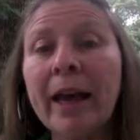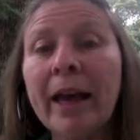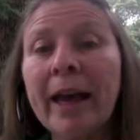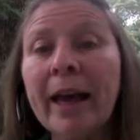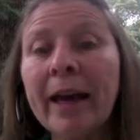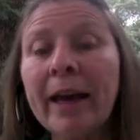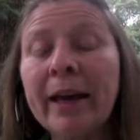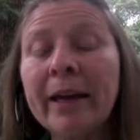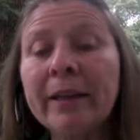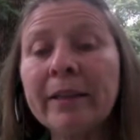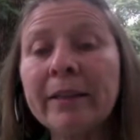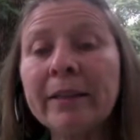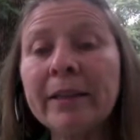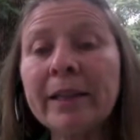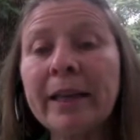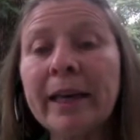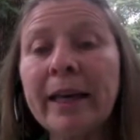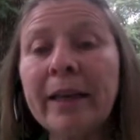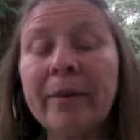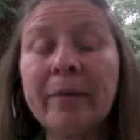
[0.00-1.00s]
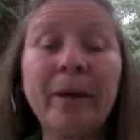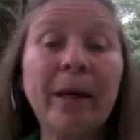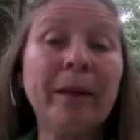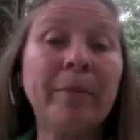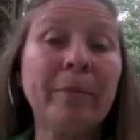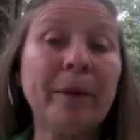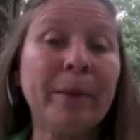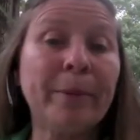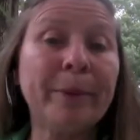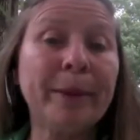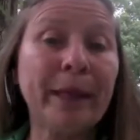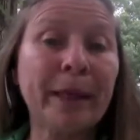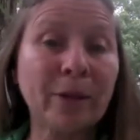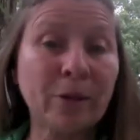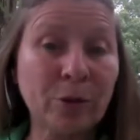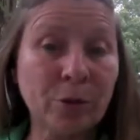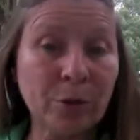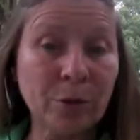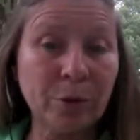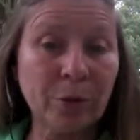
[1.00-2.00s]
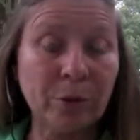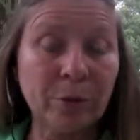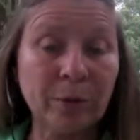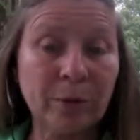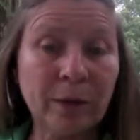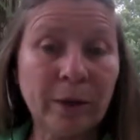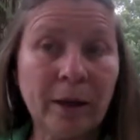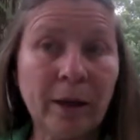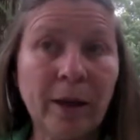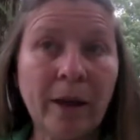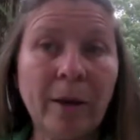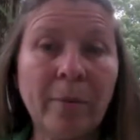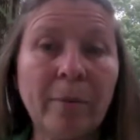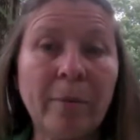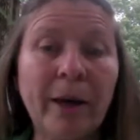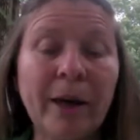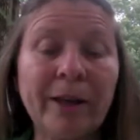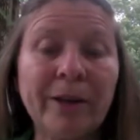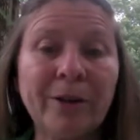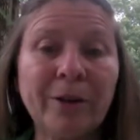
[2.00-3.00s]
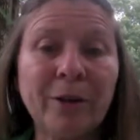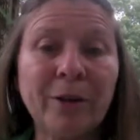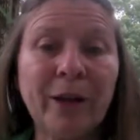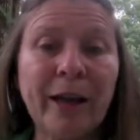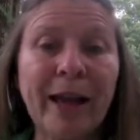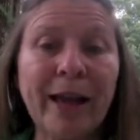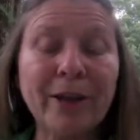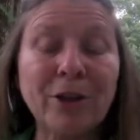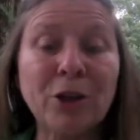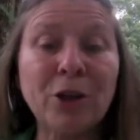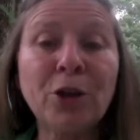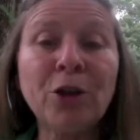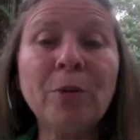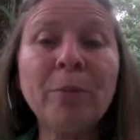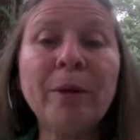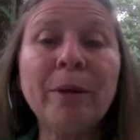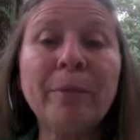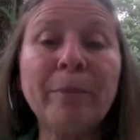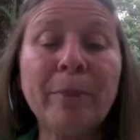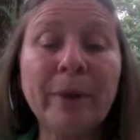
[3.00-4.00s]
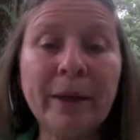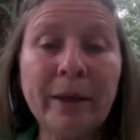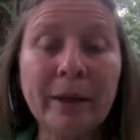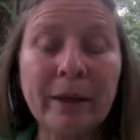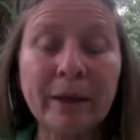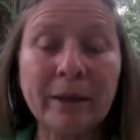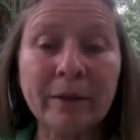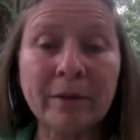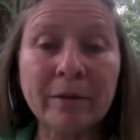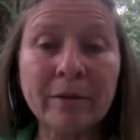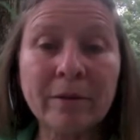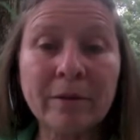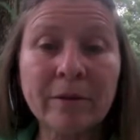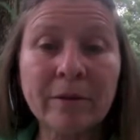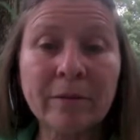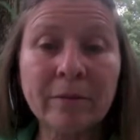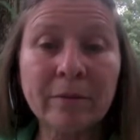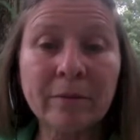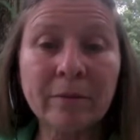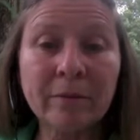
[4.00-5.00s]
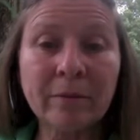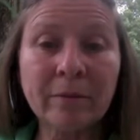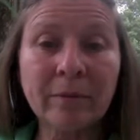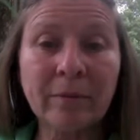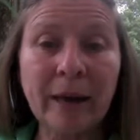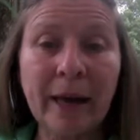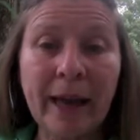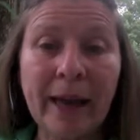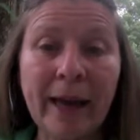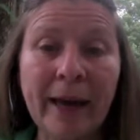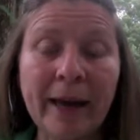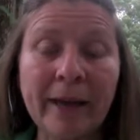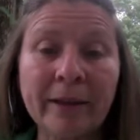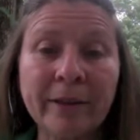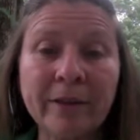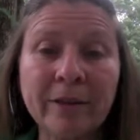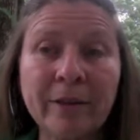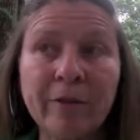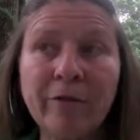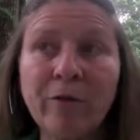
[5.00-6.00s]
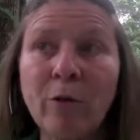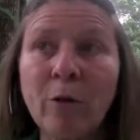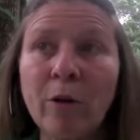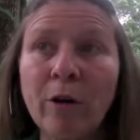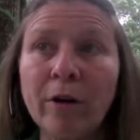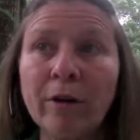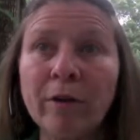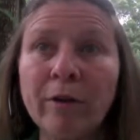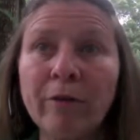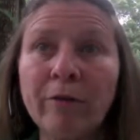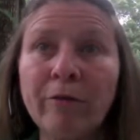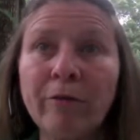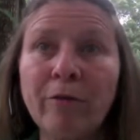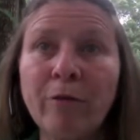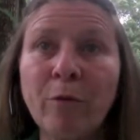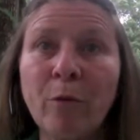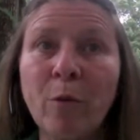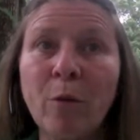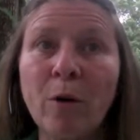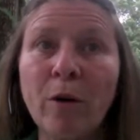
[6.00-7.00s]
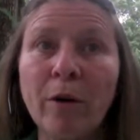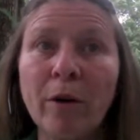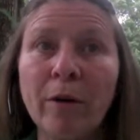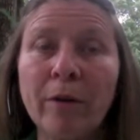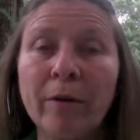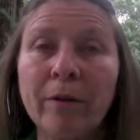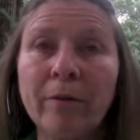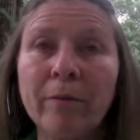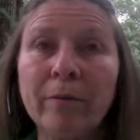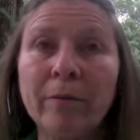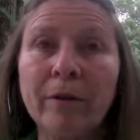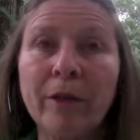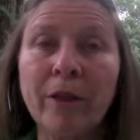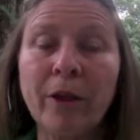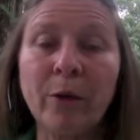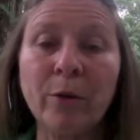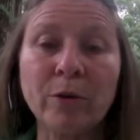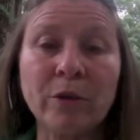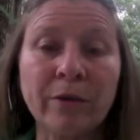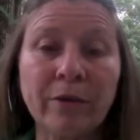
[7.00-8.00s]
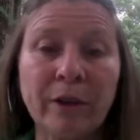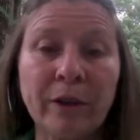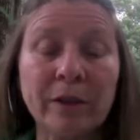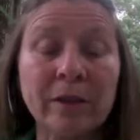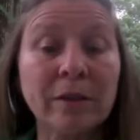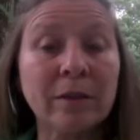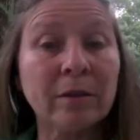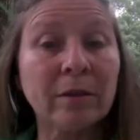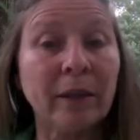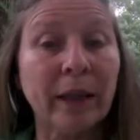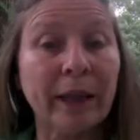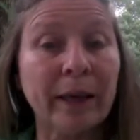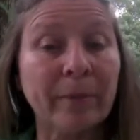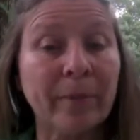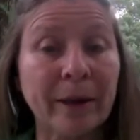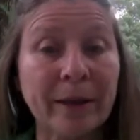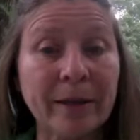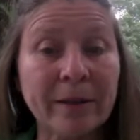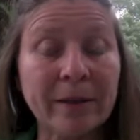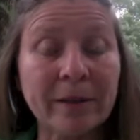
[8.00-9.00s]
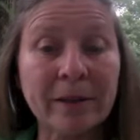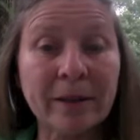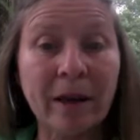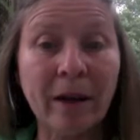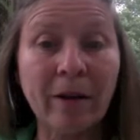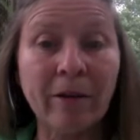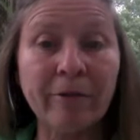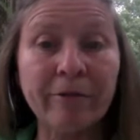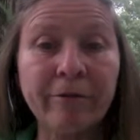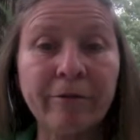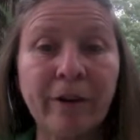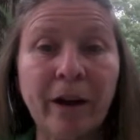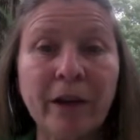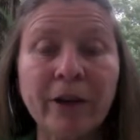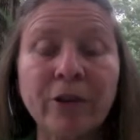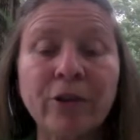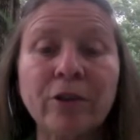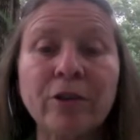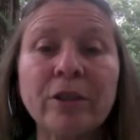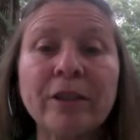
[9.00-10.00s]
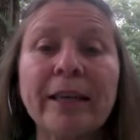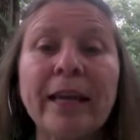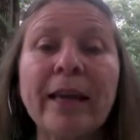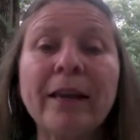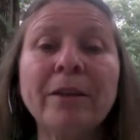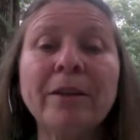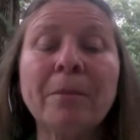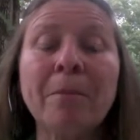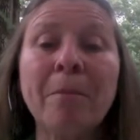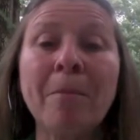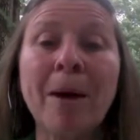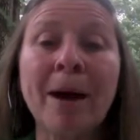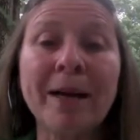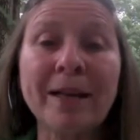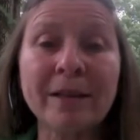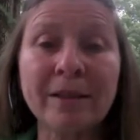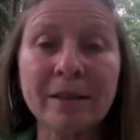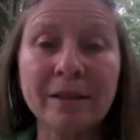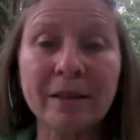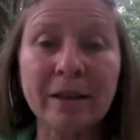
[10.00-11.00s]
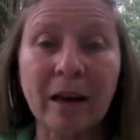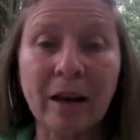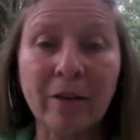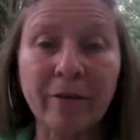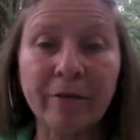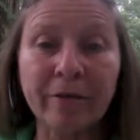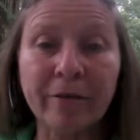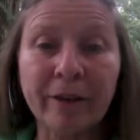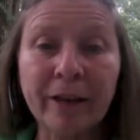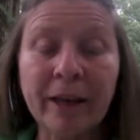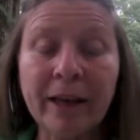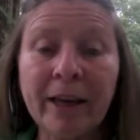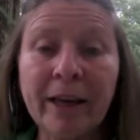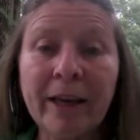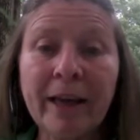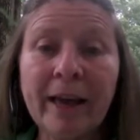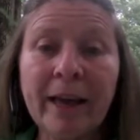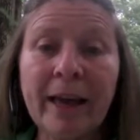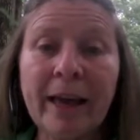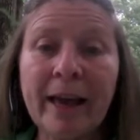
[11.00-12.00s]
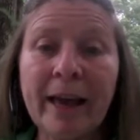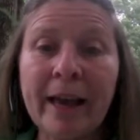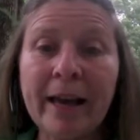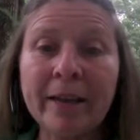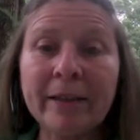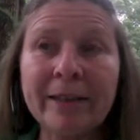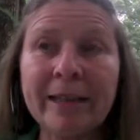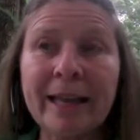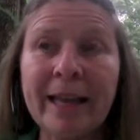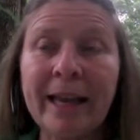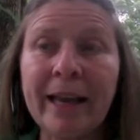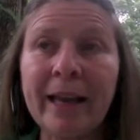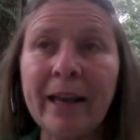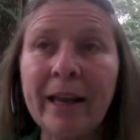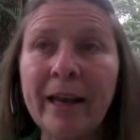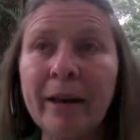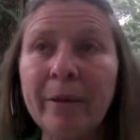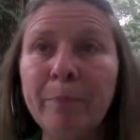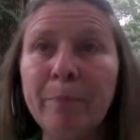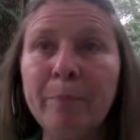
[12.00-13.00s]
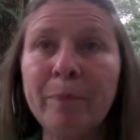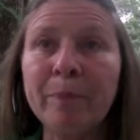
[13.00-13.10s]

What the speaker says: And maybe that's true, but as human beings, and for those of us like myself, understand myself as a